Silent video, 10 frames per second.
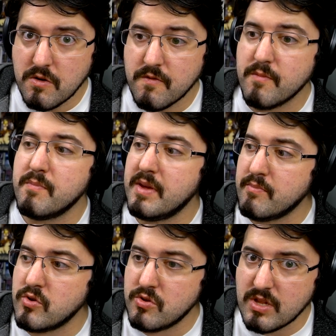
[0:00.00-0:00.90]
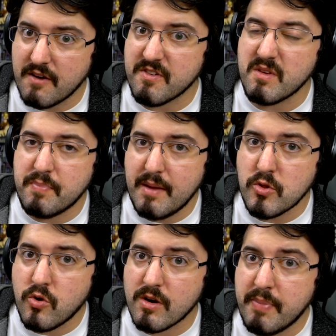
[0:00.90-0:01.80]
from the people you love, from the people
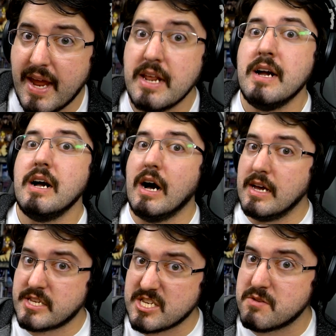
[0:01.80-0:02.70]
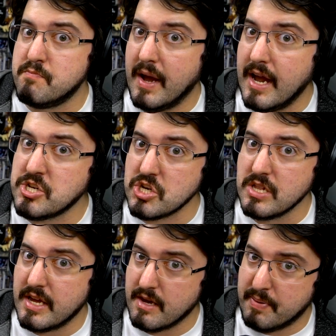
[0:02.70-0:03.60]
who are in pain,
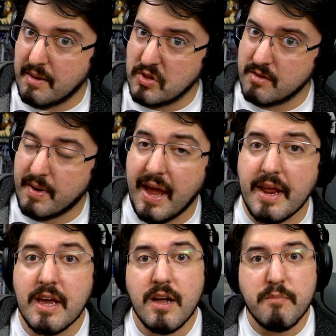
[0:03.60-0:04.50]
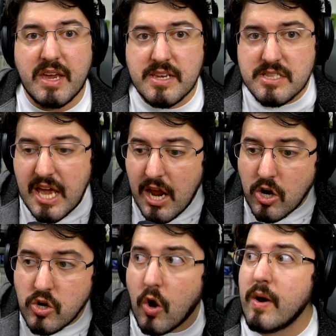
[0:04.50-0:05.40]
especially the people in pain, because they
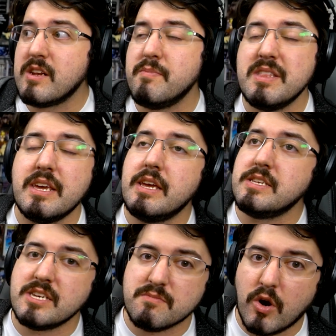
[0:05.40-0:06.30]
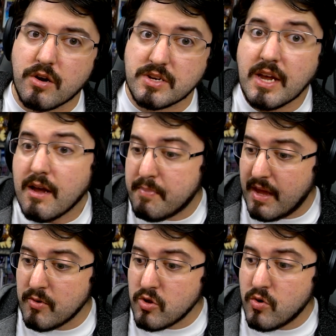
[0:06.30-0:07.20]
are going to be the easiest marks.
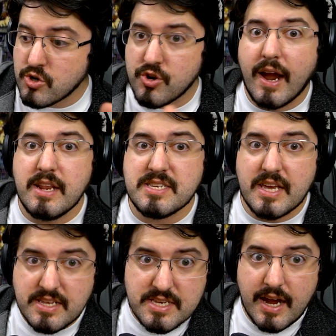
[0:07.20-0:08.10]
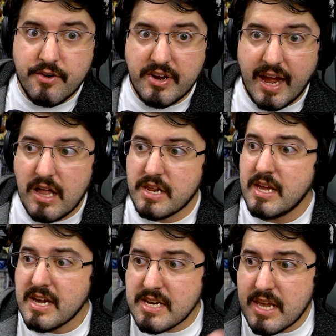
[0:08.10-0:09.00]
People who are trying to set aside reality
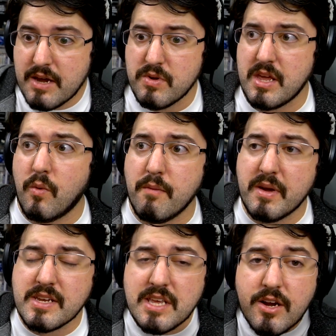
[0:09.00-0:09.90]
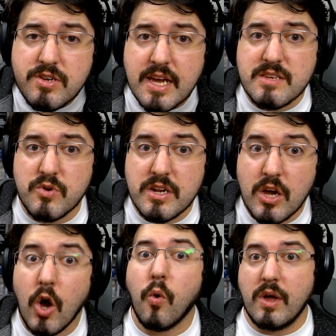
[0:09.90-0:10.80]
to get what they want because they are desperate
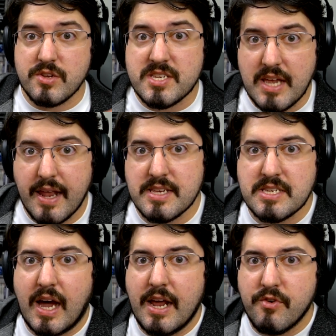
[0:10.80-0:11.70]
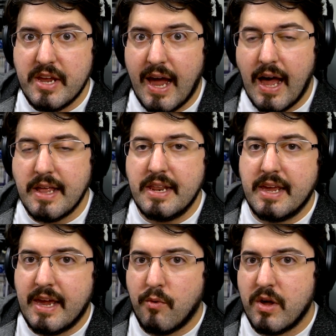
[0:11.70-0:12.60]
will set aside reality to
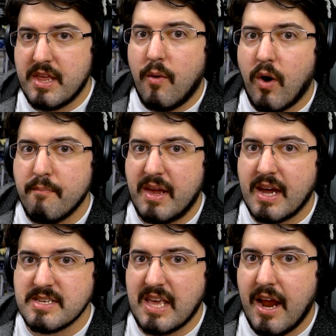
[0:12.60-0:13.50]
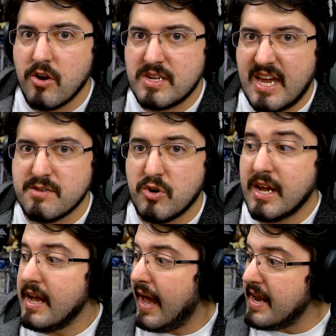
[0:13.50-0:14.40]
get what they want because they are
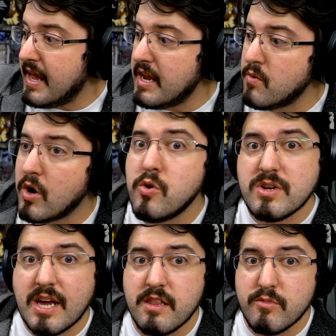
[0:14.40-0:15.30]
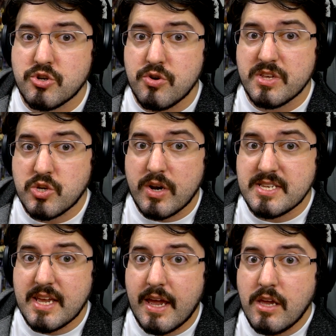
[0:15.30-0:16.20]
desperate. And anyone who would tell them the truth is going to
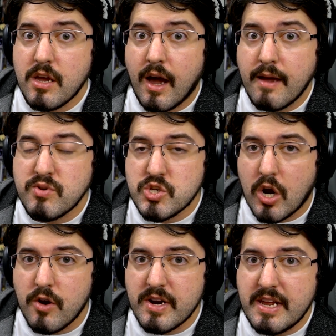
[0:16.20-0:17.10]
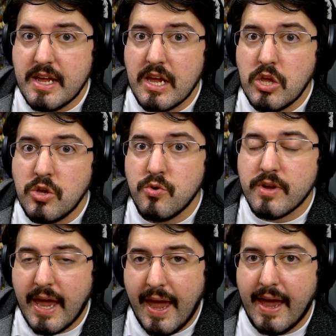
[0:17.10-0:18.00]
say, I'm sorry, you
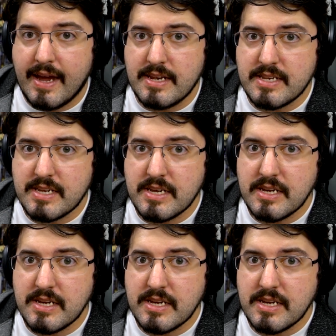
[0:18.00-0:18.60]
can't.